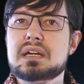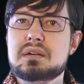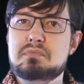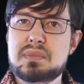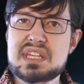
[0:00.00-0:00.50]

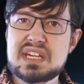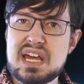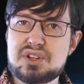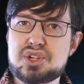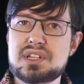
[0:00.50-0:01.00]

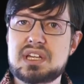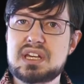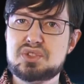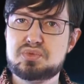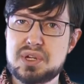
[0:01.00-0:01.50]
Mitigation
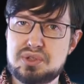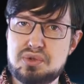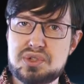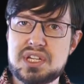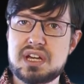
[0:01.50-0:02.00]
is
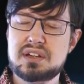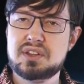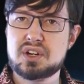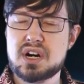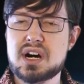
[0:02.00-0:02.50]
reducing the
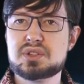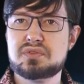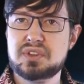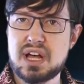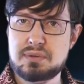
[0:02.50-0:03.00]
cause
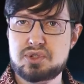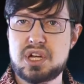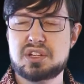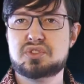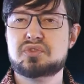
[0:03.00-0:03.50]
of climate
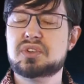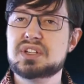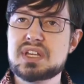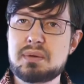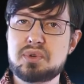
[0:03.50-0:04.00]
change, for
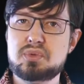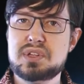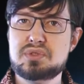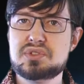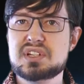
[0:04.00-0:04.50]
example,
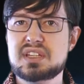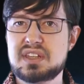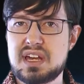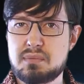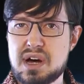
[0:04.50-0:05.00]
reducing
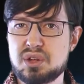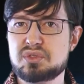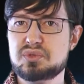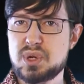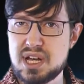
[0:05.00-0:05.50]
the amount
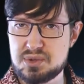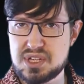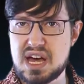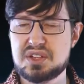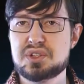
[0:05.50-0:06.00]
of greenhouse
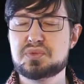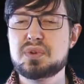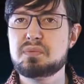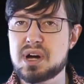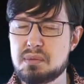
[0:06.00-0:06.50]
gases we
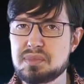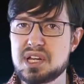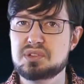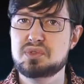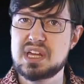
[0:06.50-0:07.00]
pump
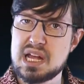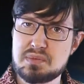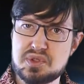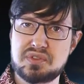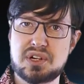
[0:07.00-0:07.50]
into the
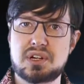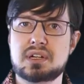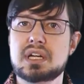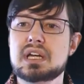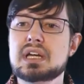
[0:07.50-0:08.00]
atmosphere.
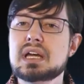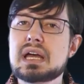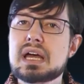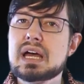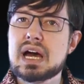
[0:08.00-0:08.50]

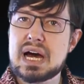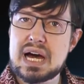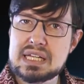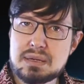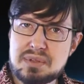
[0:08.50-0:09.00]

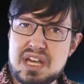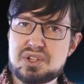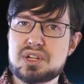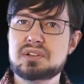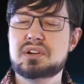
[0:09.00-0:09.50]

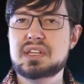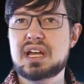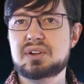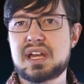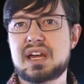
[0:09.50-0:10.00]
Adaptation, on the
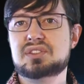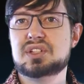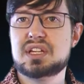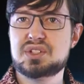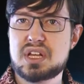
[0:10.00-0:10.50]
other hand,
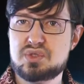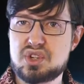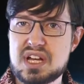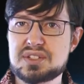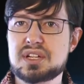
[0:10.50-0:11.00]
is
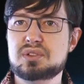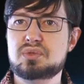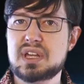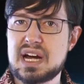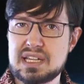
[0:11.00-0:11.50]
adjusting to
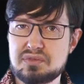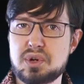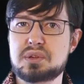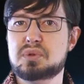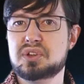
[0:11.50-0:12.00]
the
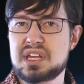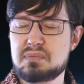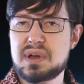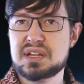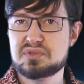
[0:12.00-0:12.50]
unavoidable
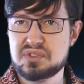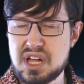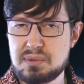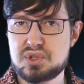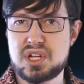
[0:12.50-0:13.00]
impacts of
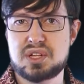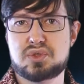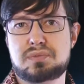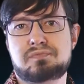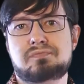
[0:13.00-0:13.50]
climate change.